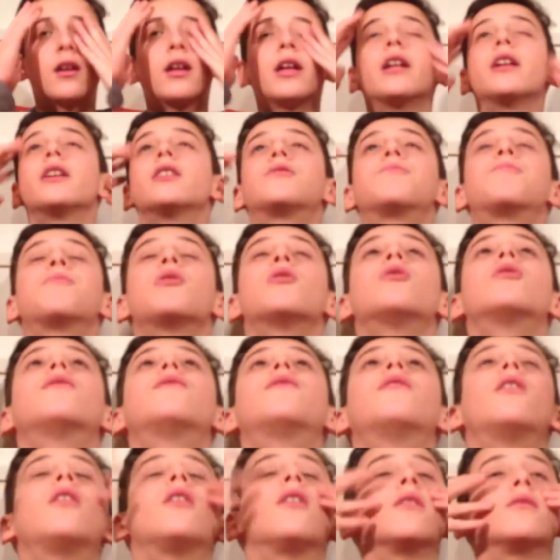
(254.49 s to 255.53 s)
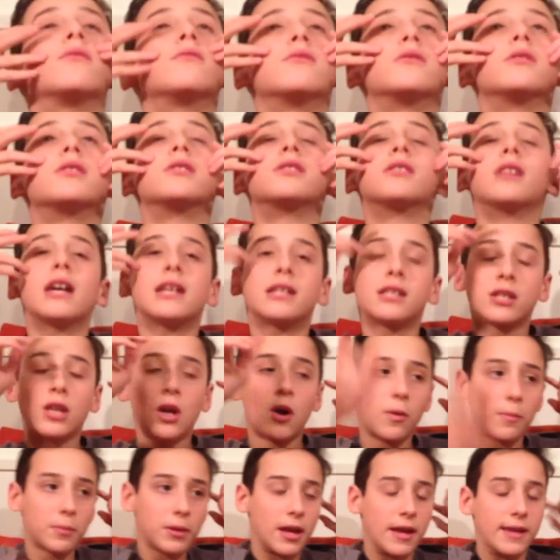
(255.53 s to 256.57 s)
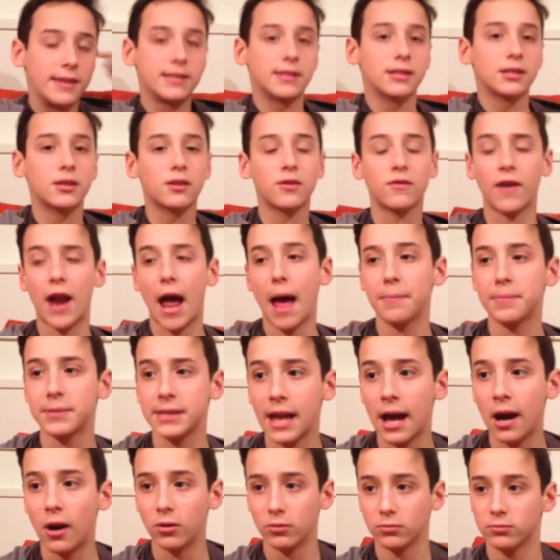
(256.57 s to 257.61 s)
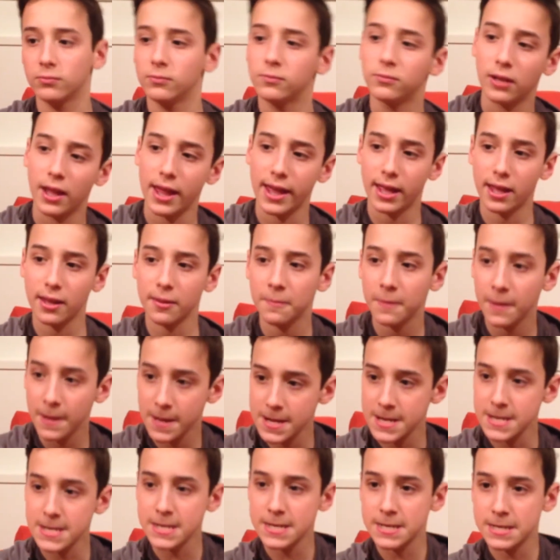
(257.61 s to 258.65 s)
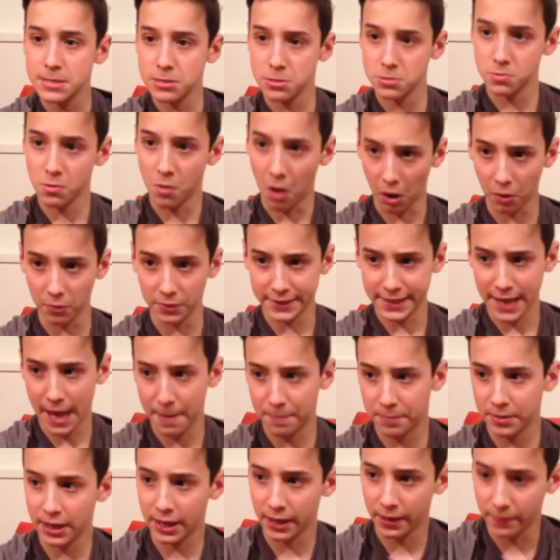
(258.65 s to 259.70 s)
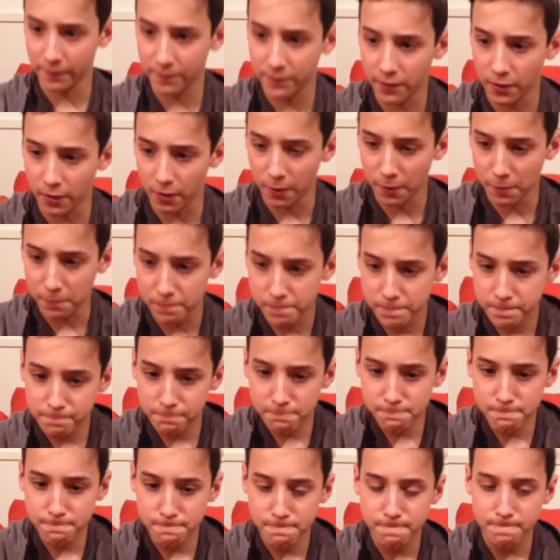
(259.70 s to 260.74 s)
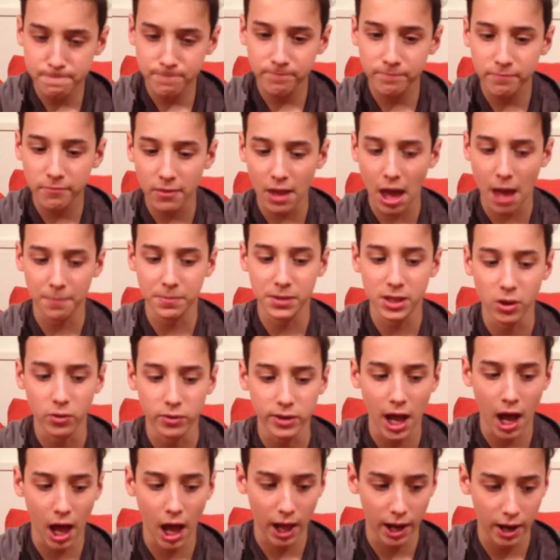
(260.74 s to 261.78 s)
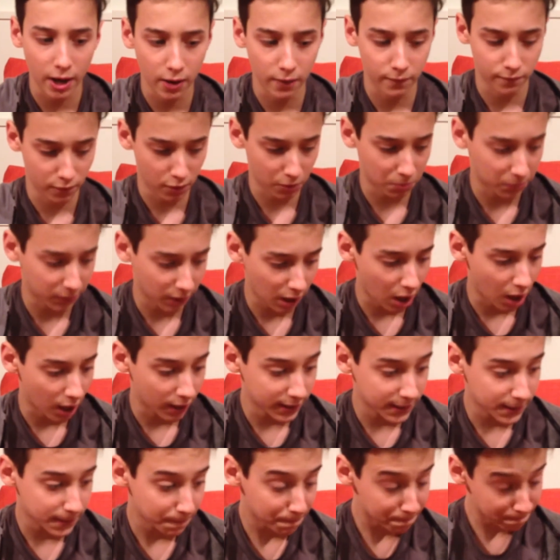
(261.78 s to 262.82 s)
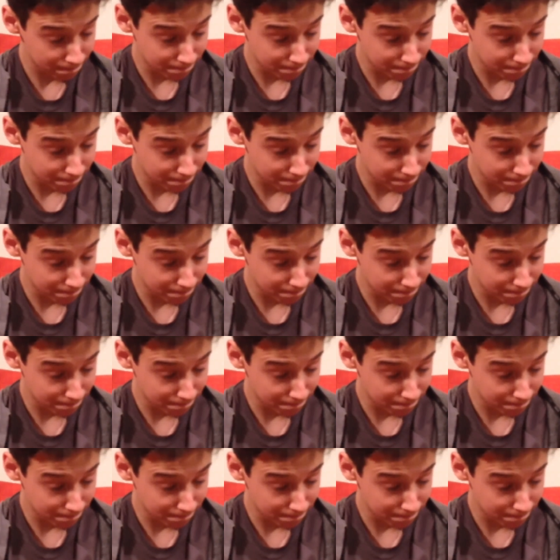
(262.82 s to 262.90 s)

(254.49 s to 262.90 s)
It's beautiful. Unless OBS craps out, like what was happening for episode 10 of Realm of the Gods.